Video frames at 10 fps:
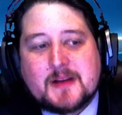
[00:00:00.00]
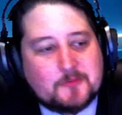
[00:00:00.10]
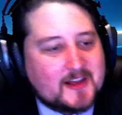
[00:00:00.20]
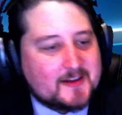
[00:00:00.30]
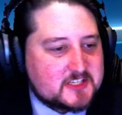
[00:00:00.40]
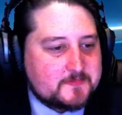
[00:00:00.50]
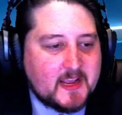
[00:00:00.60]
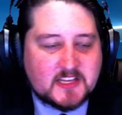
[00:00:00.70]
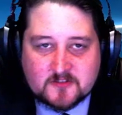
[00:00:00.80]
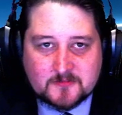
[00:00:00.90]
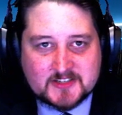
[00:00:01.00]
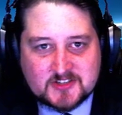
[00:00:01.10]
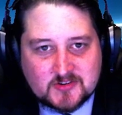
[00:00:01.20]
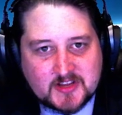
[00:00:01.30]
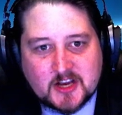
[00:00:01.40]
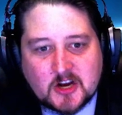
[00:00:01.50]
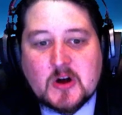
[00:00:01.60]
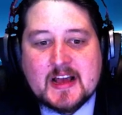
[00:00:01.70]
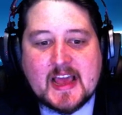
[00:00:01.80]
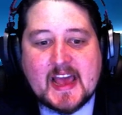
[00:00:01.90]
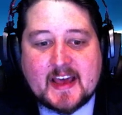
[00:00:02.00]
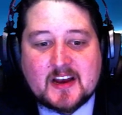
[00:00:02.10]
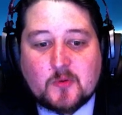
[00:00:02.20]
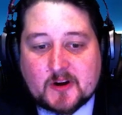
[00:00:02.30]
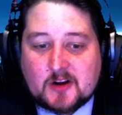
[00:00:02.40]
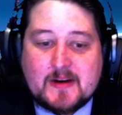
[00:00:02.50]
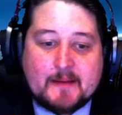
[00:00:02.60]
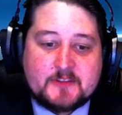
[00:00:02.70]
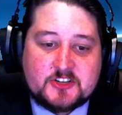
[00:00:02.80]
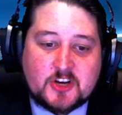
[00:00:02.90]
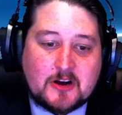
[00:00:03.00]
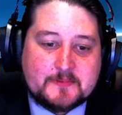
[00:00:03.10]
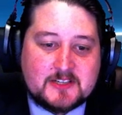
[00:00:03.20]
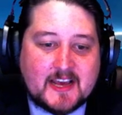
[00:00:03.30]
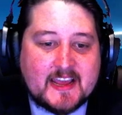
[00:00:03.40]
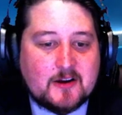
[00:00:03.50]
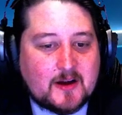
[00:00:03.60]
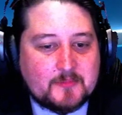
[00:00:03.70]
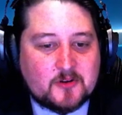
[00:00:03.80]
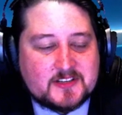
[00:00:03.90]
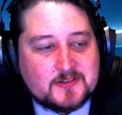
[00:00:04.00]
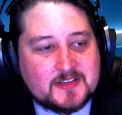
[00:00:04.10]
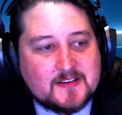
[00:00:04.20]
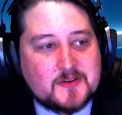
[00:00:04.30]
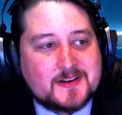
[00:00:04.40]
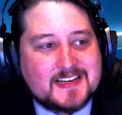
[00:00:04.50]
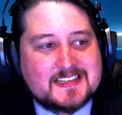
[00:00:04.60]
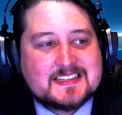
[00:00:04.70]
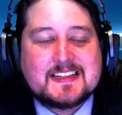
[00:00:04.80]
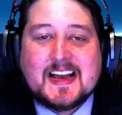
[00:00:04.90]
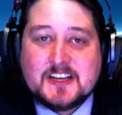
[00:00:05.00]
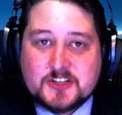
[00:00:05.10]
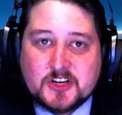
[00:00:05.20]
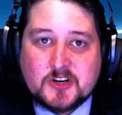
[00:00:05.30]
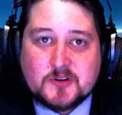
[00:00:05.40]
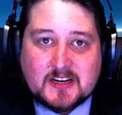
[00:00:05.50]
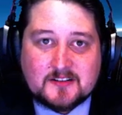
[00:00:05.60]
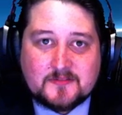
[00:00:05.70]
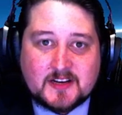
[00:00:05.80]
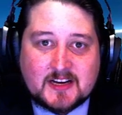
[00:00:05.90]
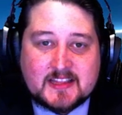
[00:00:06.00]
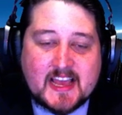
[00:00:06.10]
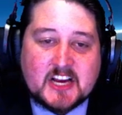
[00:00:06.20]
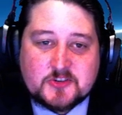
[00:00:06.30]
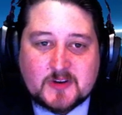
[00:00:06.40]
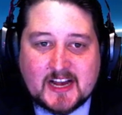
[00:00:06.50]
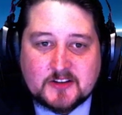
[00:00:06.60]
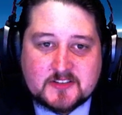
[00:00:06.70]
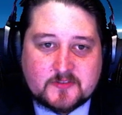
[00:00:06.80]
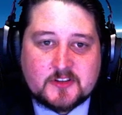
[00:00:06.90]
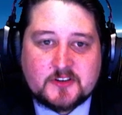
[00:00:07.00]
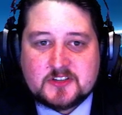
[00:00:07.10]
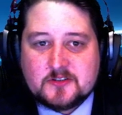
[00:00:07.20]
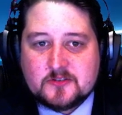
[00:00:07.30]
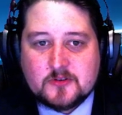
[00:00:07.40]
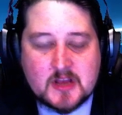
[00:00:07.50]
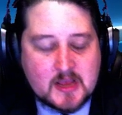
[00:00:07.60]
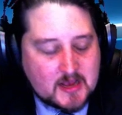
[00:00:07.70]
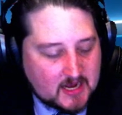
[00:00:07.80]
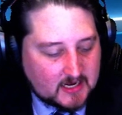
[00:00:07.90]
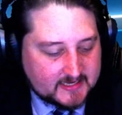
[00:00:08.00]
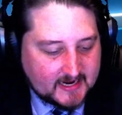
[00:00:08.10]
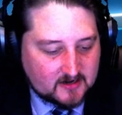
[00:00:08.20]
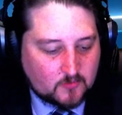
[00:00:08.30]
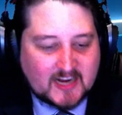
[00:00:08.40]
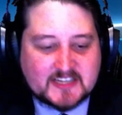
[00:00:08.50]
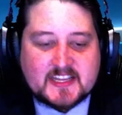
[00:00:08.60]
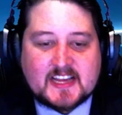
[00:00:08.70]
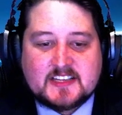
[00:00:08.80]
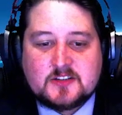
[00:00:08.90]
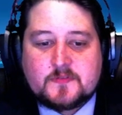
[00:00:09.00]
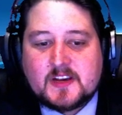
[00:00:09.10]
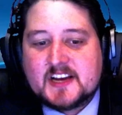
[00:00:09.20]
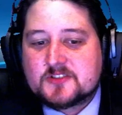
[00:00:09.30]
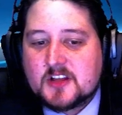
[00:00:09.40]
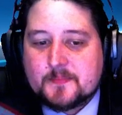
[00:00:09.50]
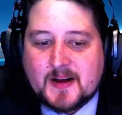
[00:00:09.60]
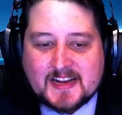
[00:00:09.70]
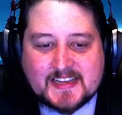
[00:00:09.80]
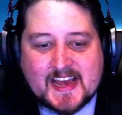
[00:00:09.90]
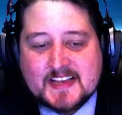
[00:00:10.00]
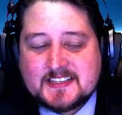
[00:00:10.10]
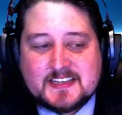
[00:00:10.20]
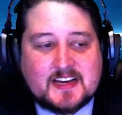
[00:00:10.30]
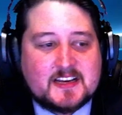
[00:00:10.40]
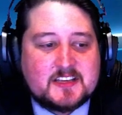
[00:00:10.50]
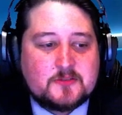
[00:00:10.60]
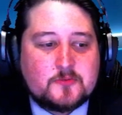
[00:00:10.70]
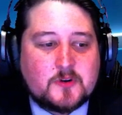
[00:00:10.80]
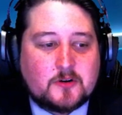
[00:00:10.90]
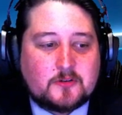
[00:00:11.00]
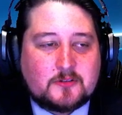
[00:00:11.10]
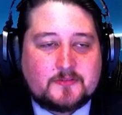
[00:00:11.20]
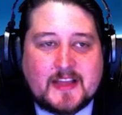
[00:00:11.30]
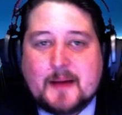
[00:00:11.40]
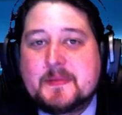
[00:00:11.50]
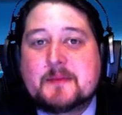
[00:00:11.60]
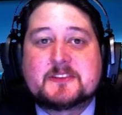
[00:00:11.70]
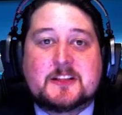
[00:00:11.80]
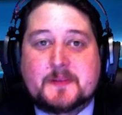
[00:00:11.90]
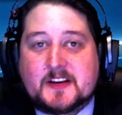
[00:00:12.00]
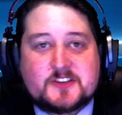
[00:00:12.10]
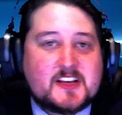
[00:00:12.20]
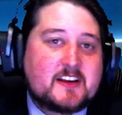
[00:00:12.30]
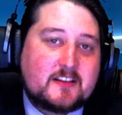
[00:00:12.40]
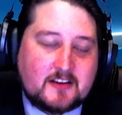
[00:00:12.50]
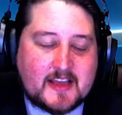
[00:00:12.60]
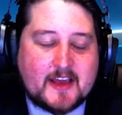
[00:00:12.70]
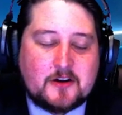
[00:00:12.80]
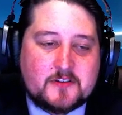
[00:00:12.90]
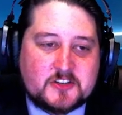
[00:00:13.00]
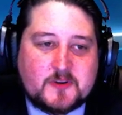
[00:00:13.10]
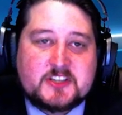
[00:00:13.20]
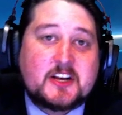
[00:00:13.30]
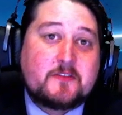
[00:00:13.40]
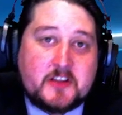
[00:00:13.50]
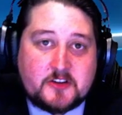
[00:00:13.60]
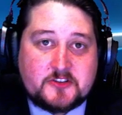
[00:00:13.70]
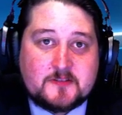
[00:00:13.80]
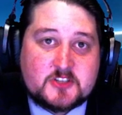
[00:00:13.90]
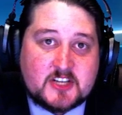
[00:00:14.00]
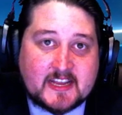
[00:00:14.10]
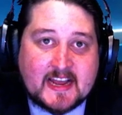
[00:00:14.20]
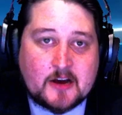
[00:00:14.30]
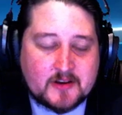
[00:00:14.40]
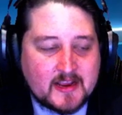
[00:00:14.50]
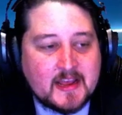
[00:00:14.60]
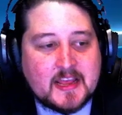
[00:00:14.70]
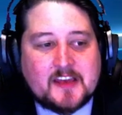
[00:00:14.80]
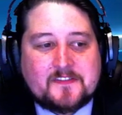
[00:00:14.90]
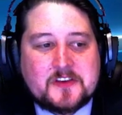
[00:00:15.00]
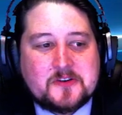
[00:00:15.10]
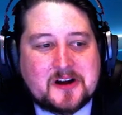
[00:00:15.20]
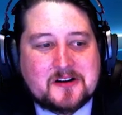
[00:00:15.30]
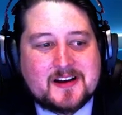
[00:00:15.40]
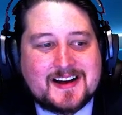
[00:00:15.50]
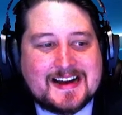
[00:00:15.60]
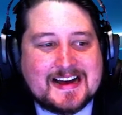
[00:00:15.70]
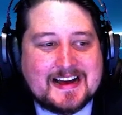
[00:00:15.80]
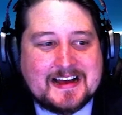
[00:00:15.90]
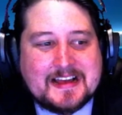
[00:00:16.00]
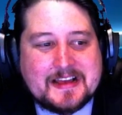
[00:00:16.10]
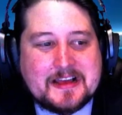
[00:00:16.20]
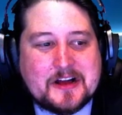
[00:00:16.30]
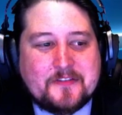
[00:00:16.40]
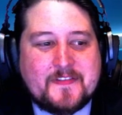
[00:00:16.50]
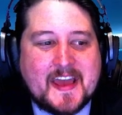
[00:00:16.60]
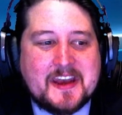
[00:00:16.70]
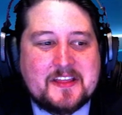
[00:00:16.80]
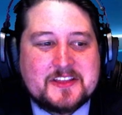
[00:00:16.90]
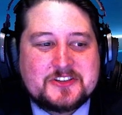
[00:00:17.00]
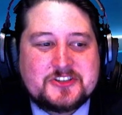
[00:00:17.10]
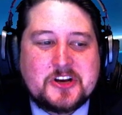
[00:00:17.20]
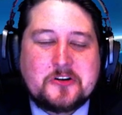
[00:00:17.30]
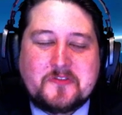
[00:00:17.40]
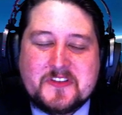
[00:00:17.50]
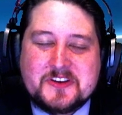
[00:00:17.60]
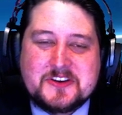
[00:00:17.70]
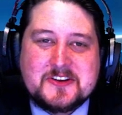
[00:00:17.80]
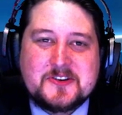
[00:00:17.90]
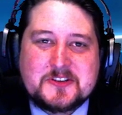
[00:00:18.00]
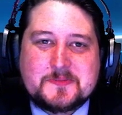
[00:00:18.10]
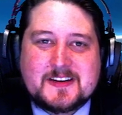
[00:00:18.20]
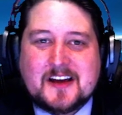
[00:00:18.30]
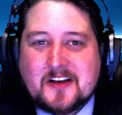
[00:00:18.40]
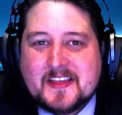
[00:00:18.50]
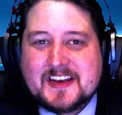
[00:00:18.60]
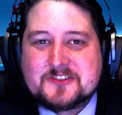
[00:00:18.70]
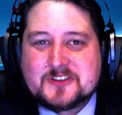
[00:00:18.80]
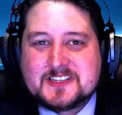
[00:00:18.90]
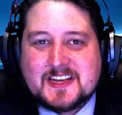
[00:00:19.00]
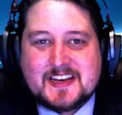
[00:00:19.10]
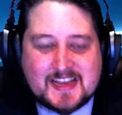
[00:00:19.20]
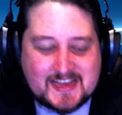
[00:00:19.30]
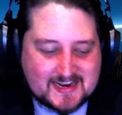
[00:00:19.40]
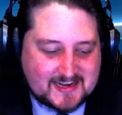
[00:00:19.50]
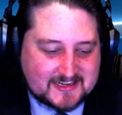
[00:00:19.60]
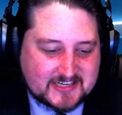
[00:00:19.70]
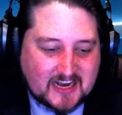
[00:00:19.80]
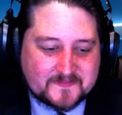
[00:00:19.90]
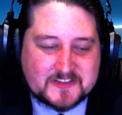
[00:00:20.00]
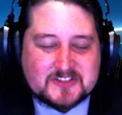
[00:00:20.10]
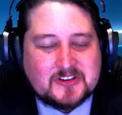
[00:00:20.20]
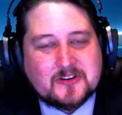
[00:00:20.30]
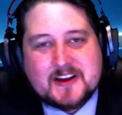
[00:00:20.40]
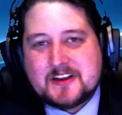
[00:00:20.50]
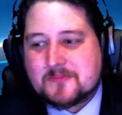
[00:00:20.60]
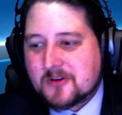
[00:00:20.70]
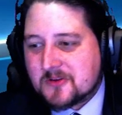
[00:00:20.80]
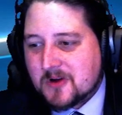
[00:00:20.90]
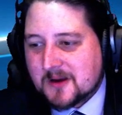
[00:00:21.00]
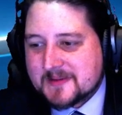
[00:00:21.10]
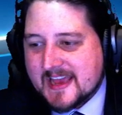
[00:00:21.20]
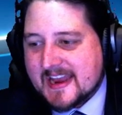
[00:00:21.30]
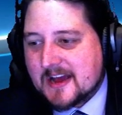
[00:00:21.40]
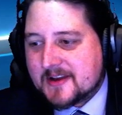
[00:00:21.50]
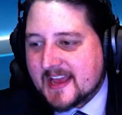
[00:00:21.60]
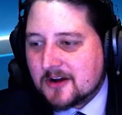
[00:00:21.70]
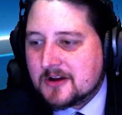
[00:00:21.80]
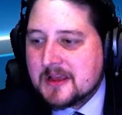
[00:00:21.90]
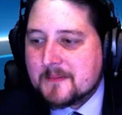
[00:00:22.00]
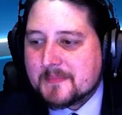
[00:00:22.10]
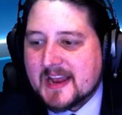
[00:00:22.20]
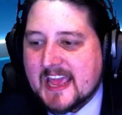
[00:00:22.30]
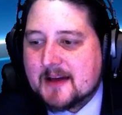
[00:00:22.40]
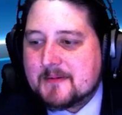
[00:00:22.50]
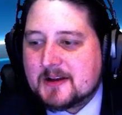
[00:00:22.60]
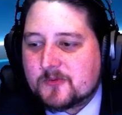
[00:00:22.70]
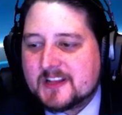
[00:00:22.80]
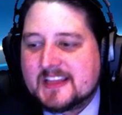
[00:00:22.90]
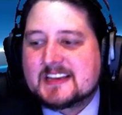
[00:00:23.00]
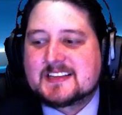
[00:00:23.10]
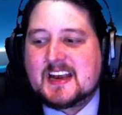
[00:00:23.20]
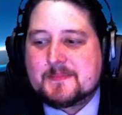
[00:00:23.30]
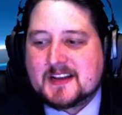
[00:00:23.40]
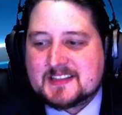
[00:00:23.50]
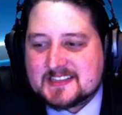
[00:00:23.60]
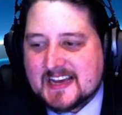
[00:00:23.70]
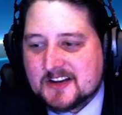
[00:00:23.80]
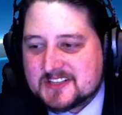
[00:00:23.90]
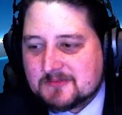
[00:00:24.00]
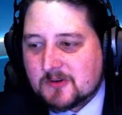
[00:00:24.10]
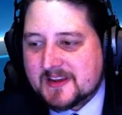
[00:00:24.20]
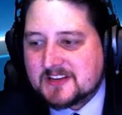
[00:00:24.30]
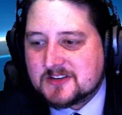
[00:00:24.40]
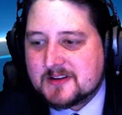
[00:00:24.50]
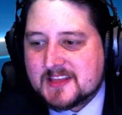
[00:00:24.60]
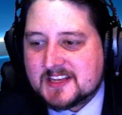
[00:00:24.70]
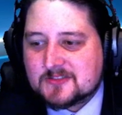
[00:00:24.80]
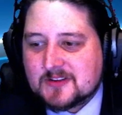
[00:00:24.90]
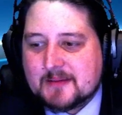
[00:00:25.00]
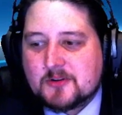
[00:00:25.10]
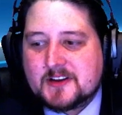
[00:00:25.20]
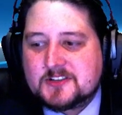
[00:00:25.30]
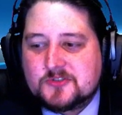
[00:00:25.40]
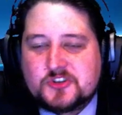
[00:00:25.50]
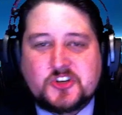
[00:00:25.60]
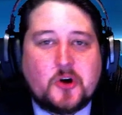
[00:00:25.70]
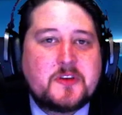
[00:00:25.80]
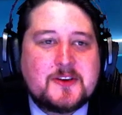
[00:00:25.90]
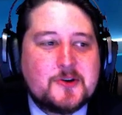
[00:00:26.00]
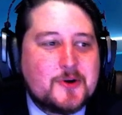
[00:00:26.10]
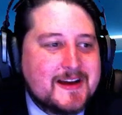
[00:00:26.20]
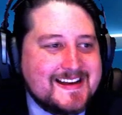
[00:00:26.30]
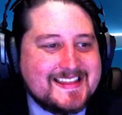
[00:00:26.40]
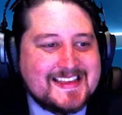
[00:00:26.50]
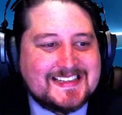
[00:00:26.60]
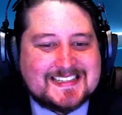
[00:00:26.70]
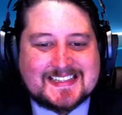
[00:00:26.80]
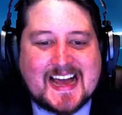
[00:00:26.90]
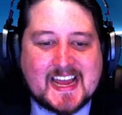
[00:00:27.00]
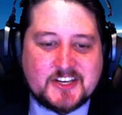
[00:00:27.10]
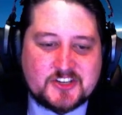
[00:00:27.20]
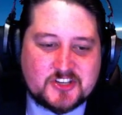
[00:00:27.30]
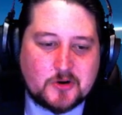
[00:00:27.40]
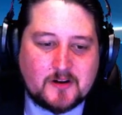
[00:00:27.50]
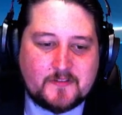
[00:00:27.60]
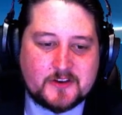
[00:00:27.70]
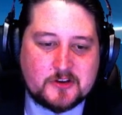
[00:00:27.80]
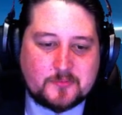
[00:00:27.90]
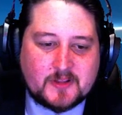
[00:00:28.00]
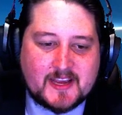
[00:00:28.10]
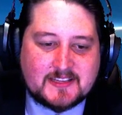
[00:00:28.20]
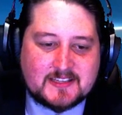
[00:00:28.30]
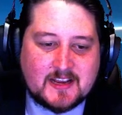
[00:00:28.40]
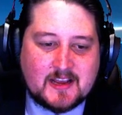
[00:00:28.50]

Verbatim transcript: I will have a space for my studio, and uh, we're going to wrap the show up tonight. I'm going to give you a nice slideshow of uh, the actual house for those of you who uh, care to watch that. So if you guys are on the podcast, yeah, you will not be able to see the pictures. I head over to Twitch, head over to YouTube, and check it out. If you are uh, a fan of the show for the news, but not all that interested in uh, Toffee's story, you're more than welcome to head out now. But I am really excited about this house and what we can do with it. So I'm going to show you the slideshow of the new place.